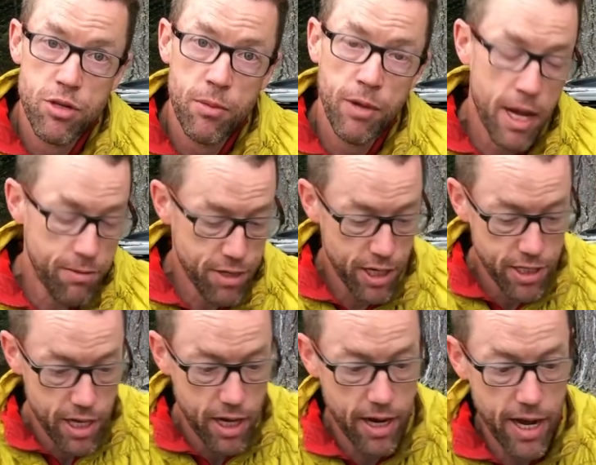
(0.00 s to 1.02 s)
Some campsites
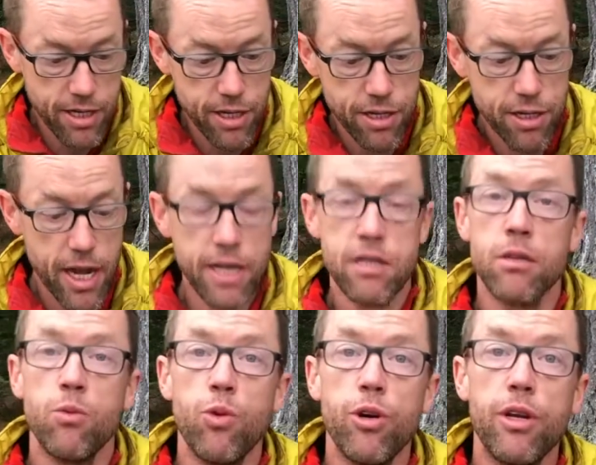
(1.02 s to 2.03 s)
I had access to
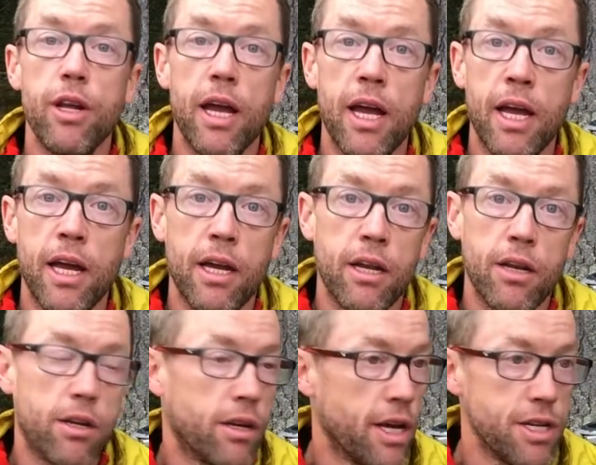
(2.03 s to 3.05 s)
excellent wood and
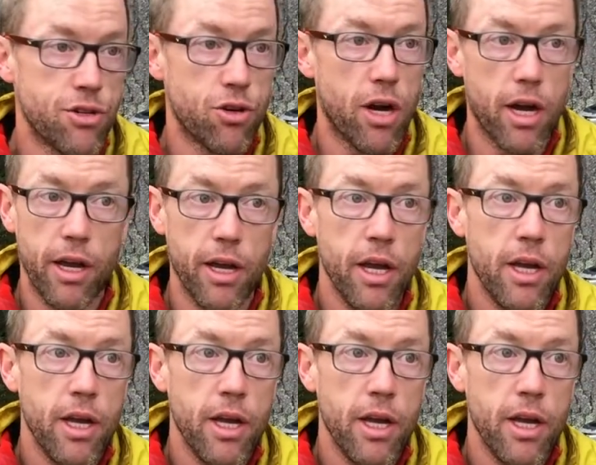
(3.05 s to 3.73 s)
nice dry